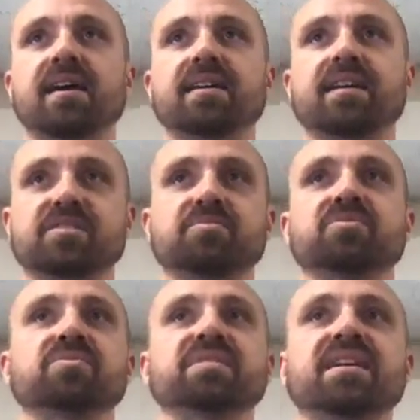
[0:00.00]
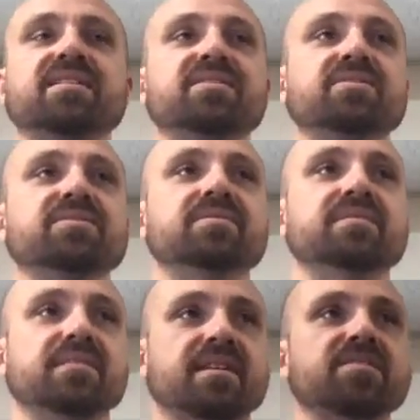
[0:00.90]
customers will tell you,
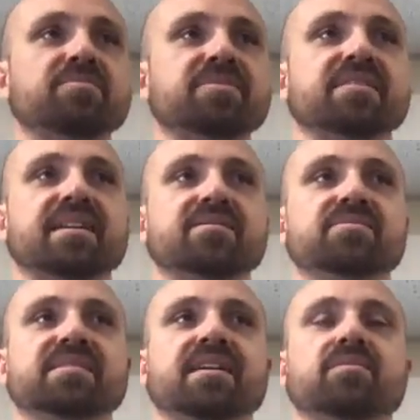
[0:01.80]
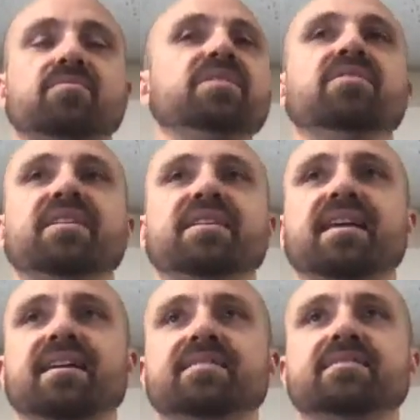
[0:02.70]
customers and clients will say, we don't need
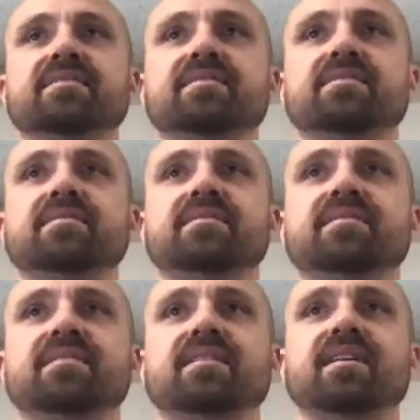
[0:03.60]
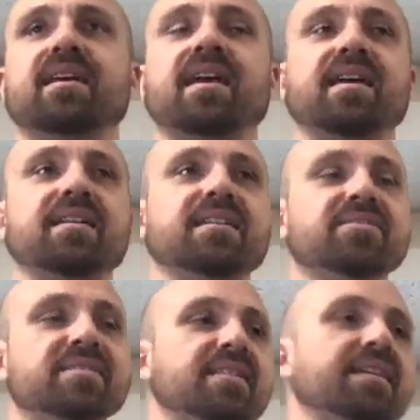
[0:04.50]
that. And
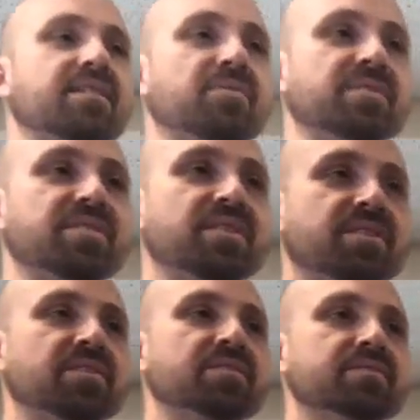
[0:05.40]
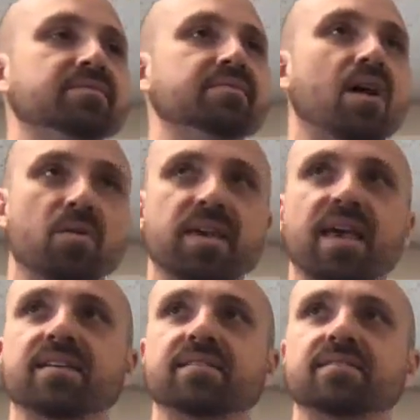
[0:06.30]
here's the thing I want you to do.
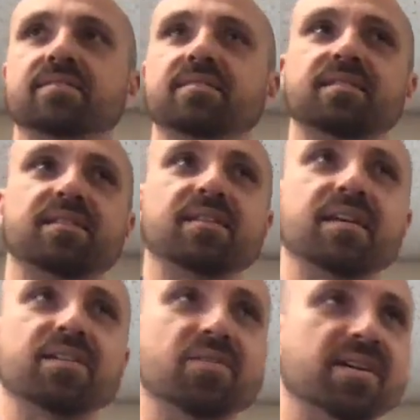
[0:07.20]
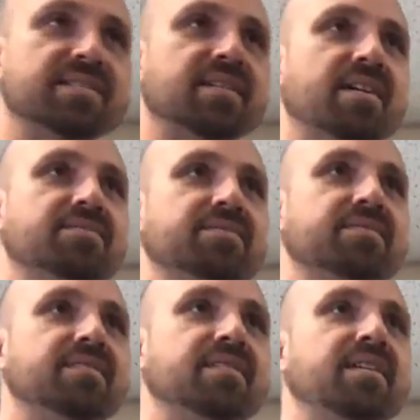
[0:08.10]
Okay, and cross it off.
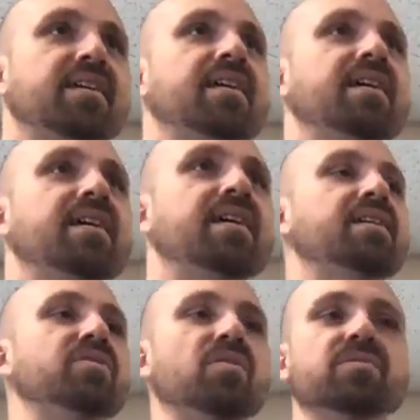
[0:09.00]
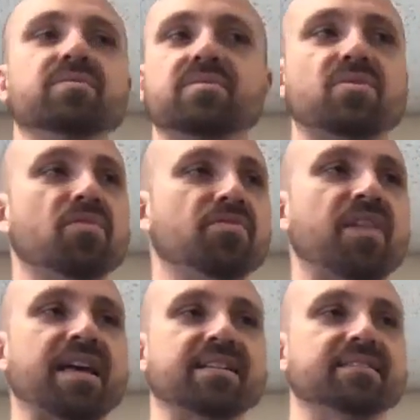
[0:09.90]
Don't
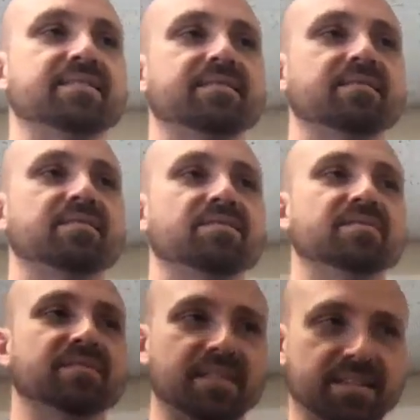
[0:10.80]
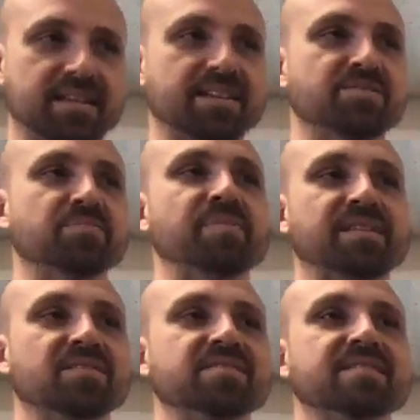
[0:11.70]
fight. Let the customer
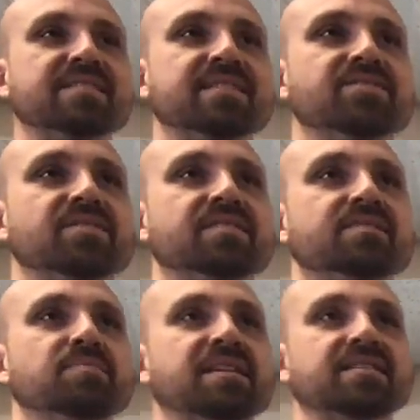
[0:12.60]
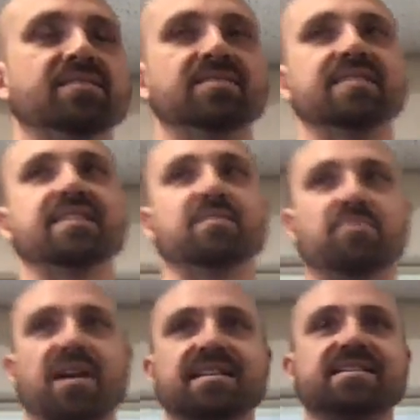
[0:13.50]
make those decisions because they're seeing a price